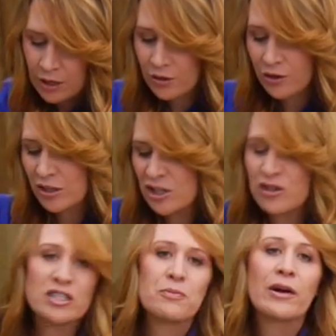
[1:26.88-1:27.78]
And you can do
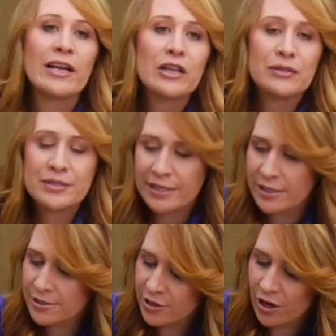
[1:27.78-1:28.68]
this pretty loosely to
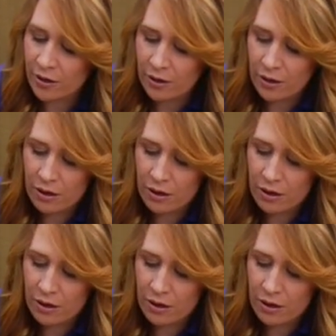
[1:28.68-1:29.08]
start.